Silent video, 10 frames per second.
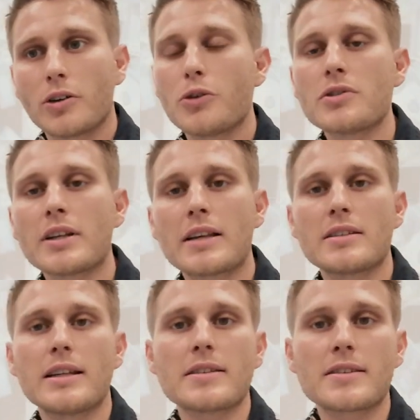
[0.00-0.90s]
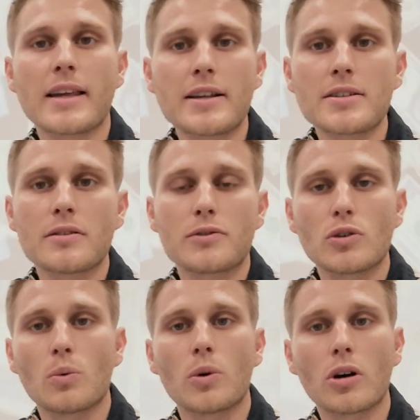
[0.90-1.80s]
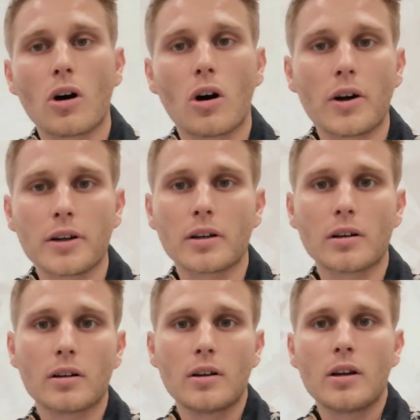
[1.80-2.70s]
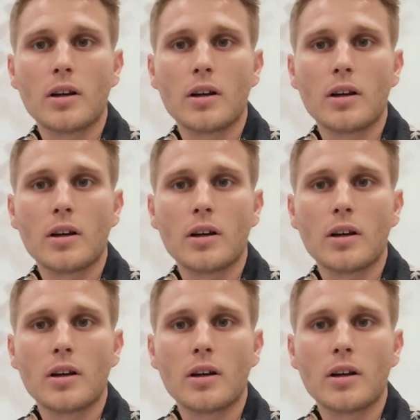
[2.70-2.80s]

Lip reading: Use it as an incentive to work harder.